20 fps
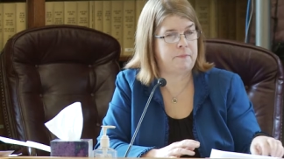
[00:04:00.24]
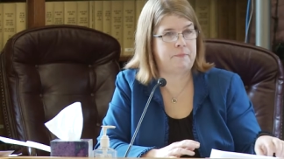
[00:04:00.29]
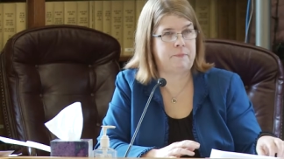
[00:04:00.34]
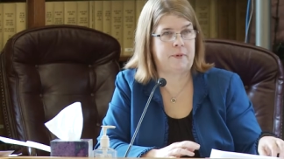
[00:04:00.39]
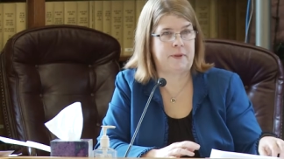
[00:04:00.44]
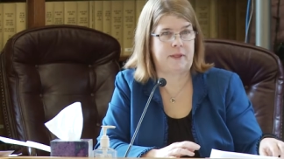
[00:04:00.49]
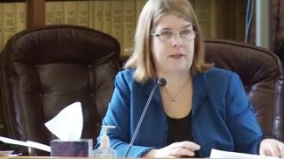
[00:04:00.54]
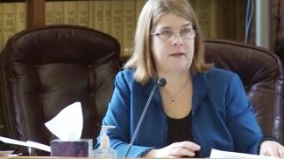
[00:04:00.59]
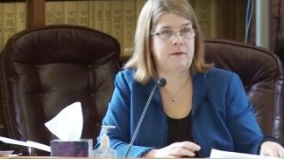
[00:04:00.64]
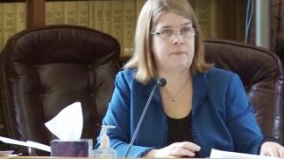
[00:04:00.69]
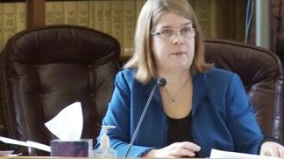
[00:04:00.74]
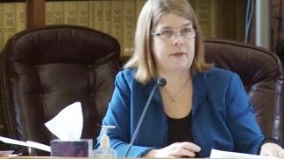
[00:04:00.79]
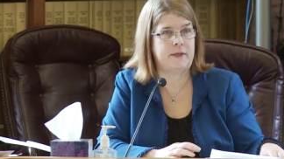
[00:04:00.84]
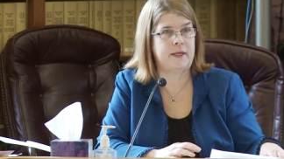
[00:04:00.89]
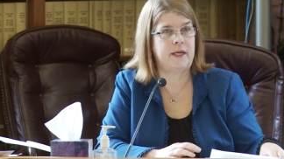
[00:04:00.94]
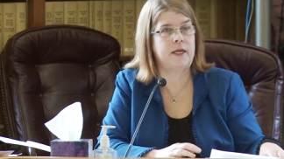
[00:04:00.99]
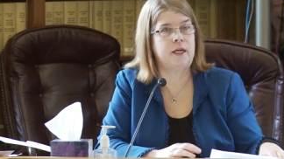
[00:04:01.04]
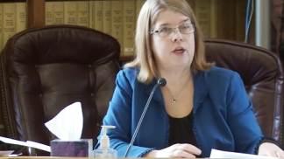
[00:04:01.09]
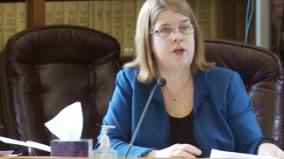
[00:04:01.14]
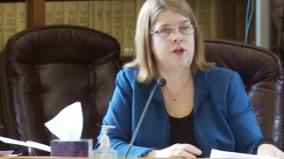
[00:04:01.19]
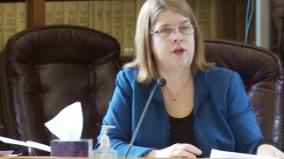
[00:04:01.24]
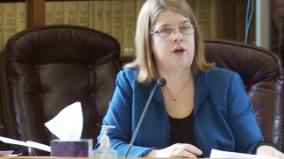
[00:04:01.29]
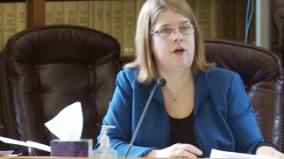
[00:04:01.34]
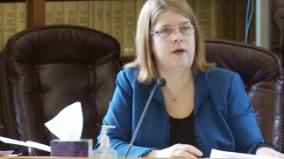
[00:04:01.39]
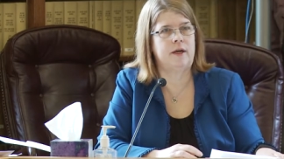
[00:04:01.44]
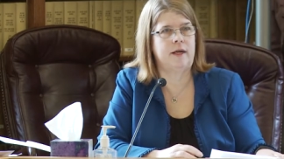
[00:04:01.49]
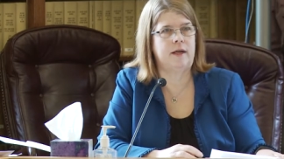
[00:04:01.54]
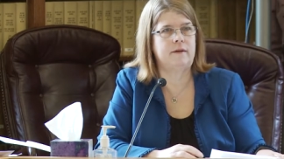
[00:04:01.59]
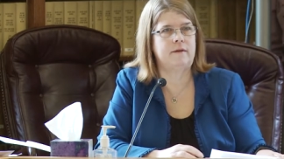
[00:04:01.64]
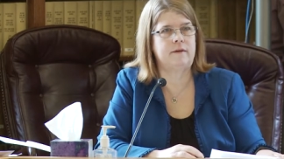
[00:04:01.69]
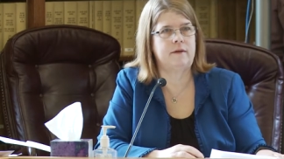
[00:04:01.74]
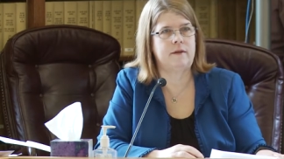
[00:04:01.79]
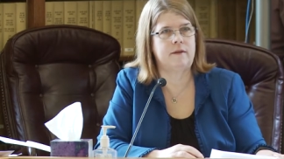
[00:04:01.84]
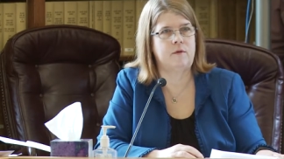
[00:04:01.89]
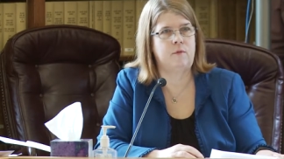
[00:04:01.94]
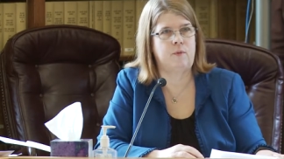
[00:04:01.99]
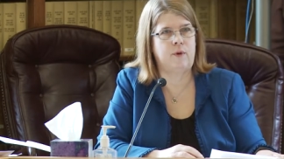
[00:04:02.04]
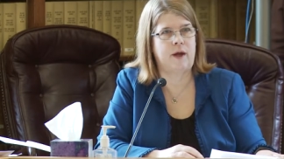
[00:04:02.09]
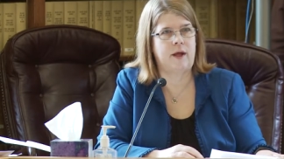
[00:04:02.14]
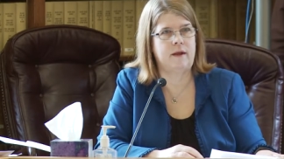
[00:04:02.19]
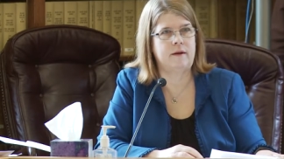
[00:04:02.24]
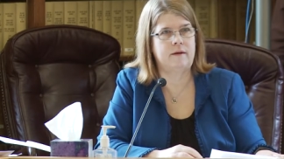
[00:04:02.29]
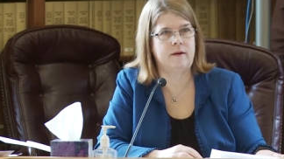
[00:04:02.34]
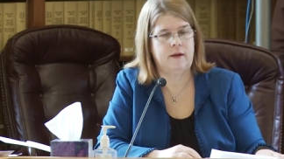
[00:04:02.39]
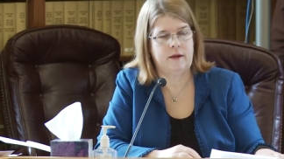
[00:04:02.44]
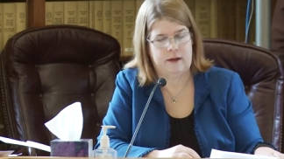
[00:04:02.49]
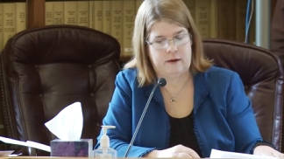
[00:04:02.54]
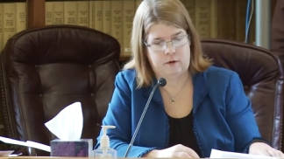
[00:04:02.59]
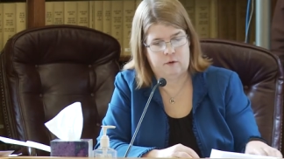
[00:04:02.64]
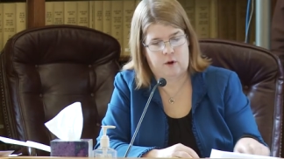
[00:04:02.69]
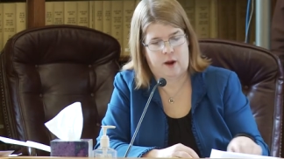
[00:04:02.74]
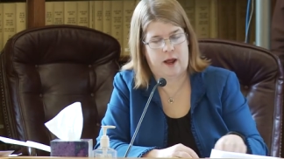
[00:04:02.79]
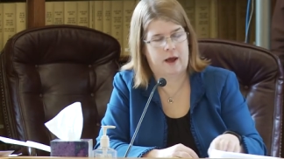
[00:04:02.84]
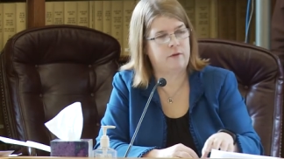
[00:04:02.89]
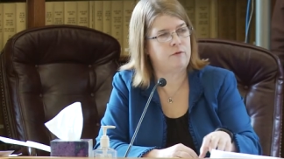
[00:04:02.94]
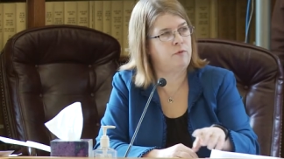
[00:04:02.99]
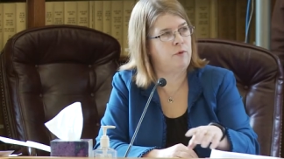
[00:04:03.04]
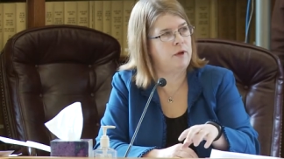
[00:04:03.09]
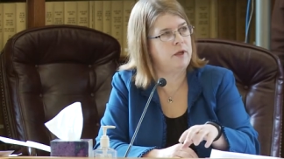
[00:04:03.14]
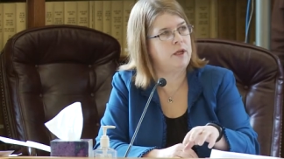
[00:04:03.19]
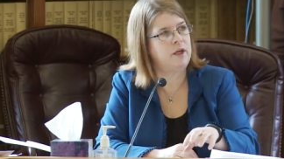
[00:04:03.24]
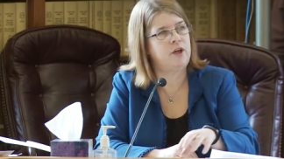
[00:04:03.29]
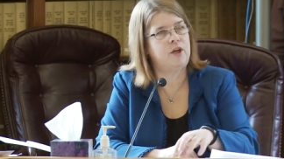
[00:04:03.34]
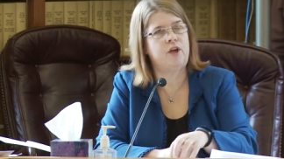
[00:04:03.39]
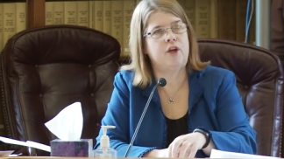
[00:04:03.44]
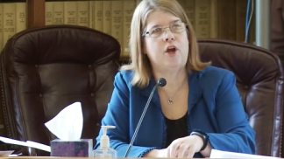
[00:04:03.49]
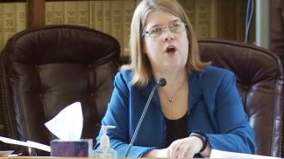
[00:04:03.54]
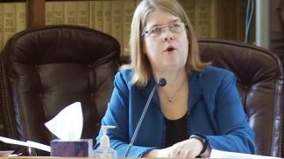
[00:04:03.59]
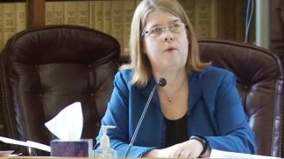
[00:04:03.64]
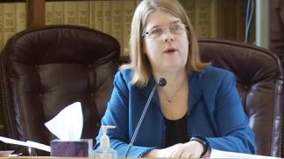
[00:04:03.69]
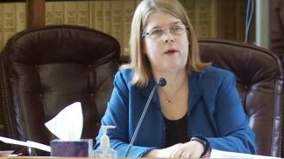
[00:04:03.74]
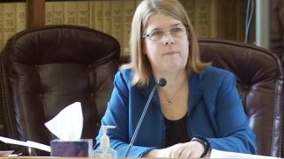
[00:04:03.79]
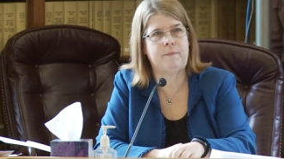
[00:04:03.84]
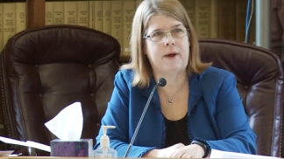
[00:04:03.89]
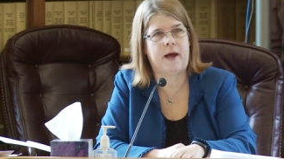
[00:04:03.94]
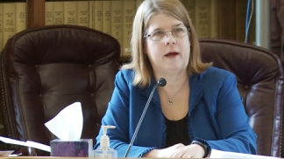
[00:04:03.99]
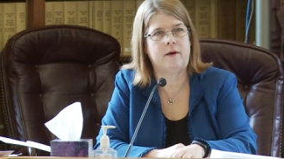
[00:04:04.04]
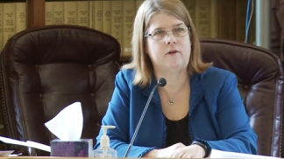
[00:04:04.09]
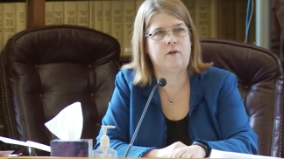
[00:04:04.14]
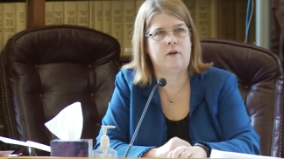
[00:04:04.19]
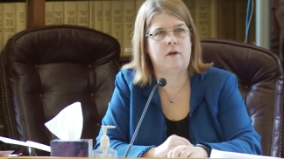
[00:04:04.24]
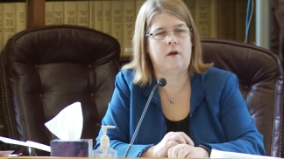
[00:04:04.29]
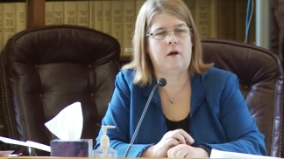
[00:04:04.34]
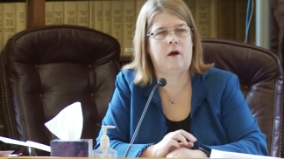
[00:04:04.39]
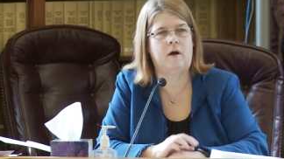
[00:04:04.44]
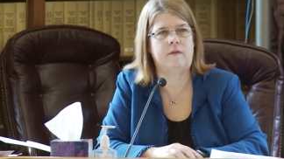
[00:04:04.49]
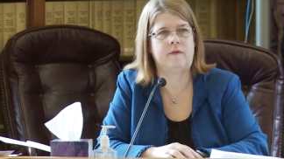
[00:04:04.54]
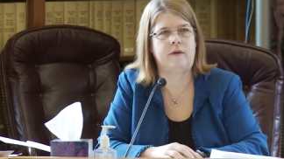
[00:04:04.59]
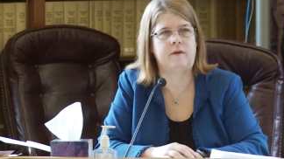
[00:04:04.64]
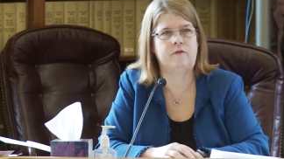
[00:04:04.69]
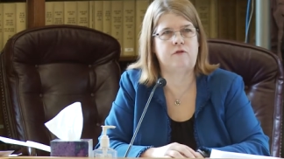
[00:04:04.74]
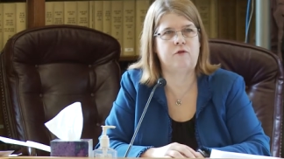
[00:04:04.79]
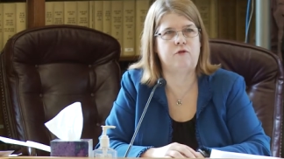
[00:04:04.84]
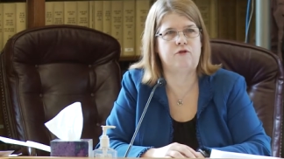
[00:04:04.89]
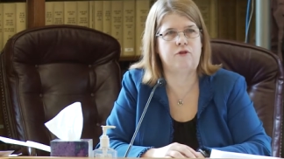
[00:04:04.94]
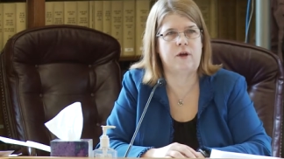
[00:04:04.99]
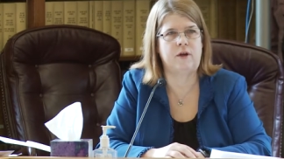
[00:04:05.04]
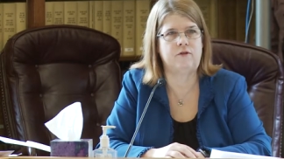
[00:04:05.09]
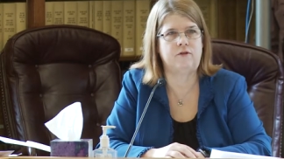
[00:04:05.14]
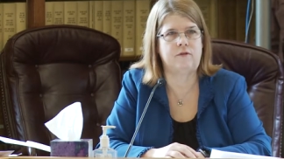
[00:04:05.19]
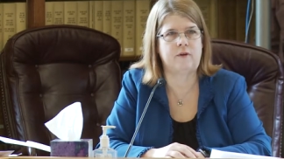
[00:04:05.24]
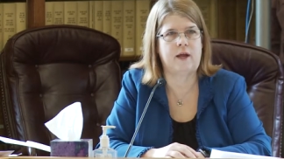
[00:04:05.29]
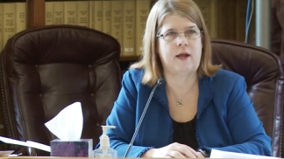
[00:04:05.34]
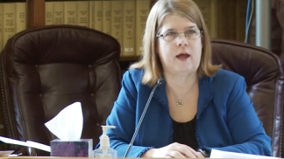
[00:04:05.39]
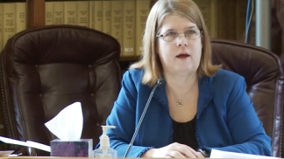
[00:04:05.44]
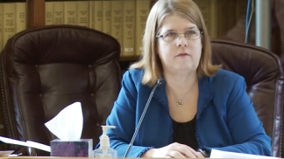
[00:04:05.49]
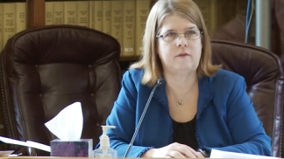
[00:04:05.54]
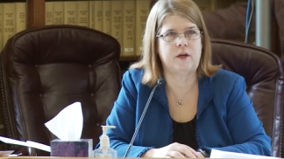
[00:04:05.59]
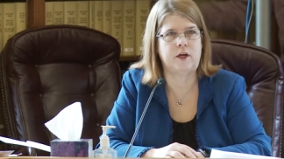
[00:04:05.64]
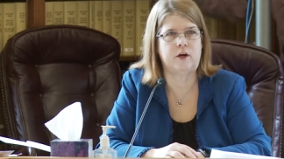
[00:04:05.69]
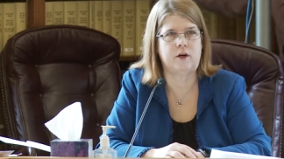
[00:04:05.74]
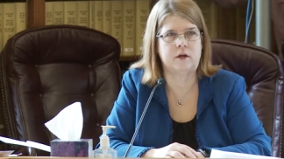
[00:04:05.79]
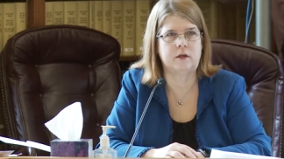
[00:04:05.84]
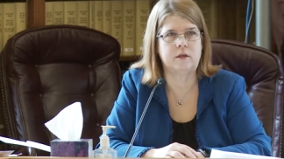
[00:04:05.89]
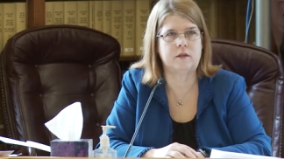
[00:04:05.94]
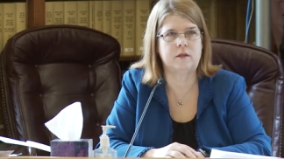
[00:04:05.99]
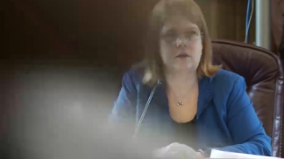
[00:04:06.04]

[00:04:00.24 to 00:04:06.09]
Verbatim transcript: but this particular instant, the rent, has really no impact on the on these two changes I have here.